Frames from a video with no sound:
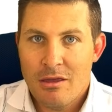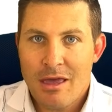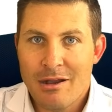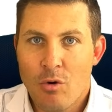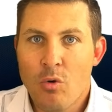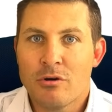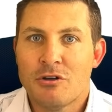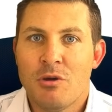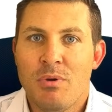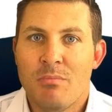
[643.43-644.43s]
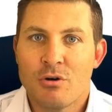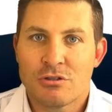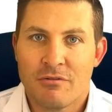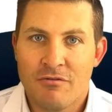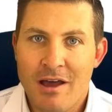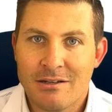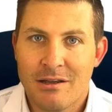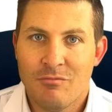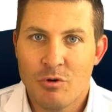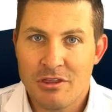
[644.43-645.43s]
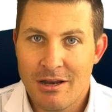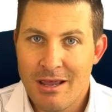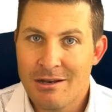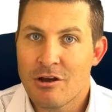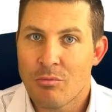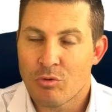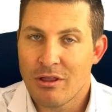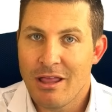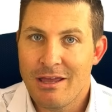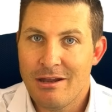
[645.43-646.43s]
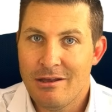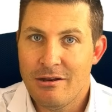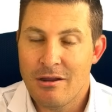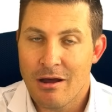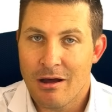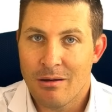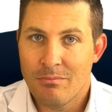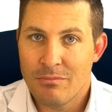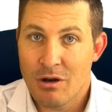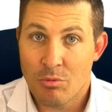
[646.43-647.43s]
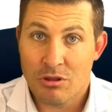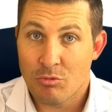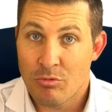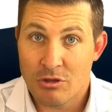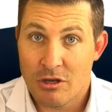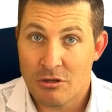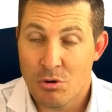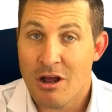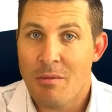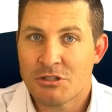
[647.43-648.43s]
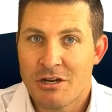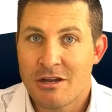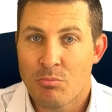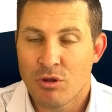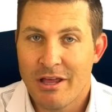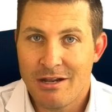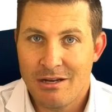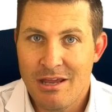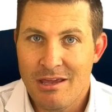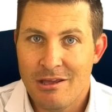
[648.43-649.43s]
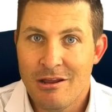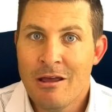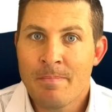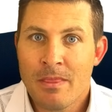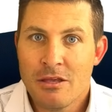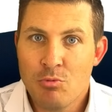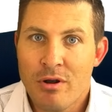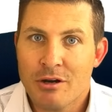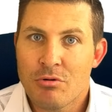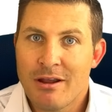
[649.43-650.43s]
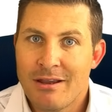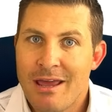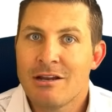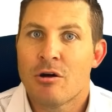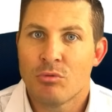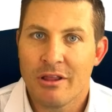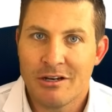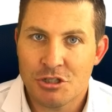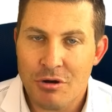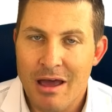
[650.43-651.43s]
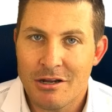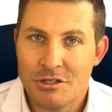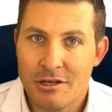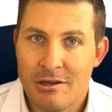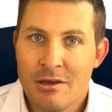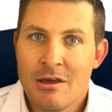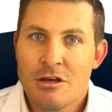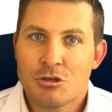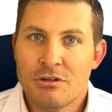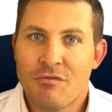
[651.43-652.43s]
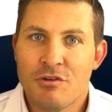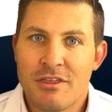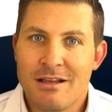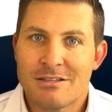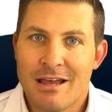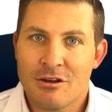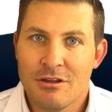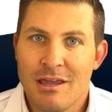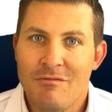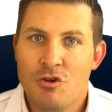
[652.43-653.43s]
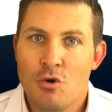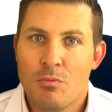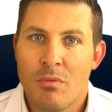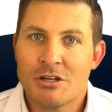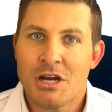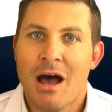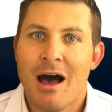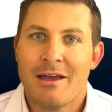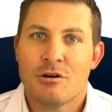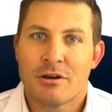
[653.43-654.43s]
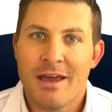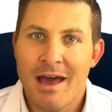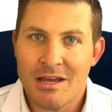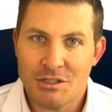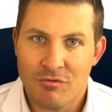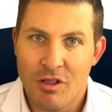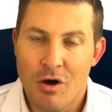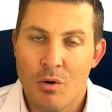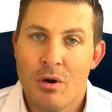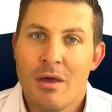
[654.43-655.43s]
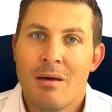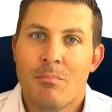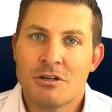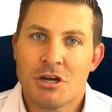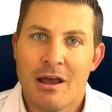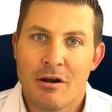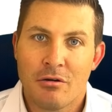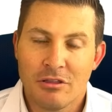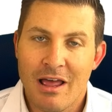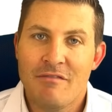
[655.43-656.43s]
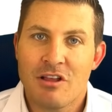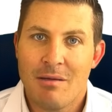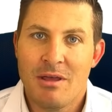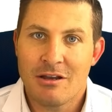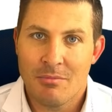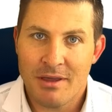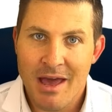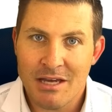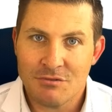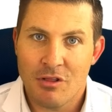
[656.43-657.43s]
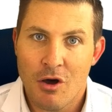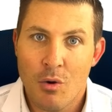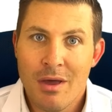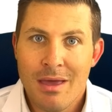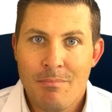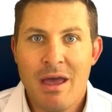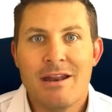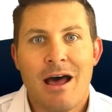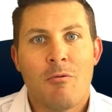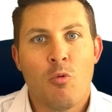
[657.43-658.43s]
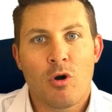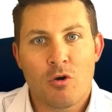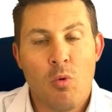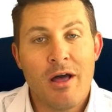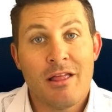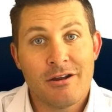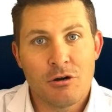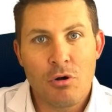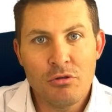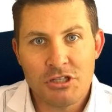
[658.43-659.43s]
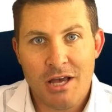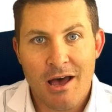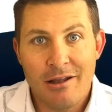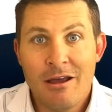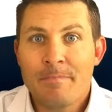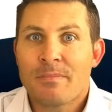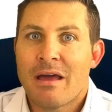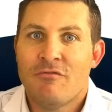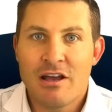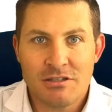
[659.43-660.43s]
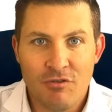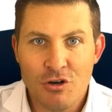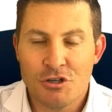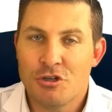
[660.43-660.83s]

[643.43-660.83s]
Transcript: In order to be most effective with an income-related, to accomplish an income-related need, you want to create an income-related strategy. So different things that could give you much higher cash flow, much higher lifetime income cash flow may not work well on the growth side, and vice versa.